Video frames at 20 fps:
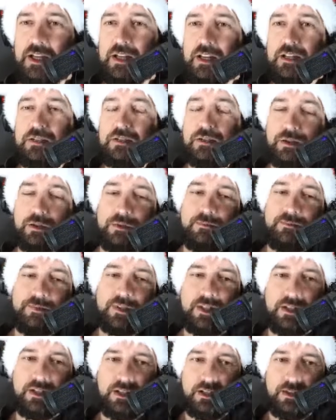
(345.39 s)
So,
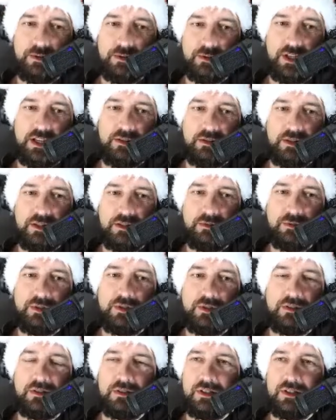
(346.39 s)
okay, it
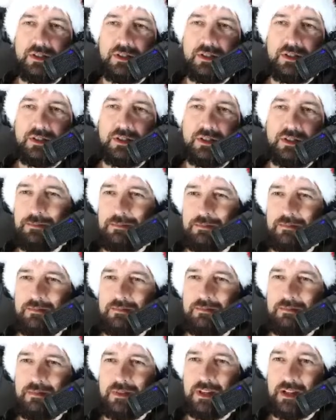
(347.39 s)
will give you some
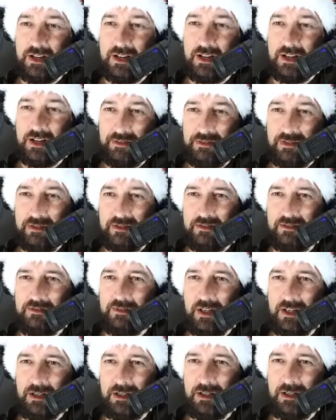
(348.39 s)
rough
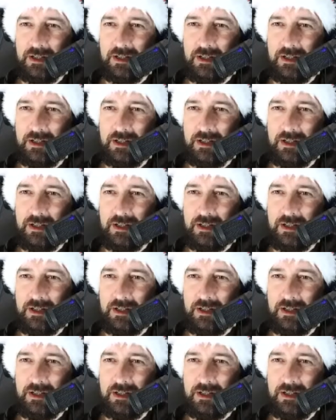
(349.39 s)
value,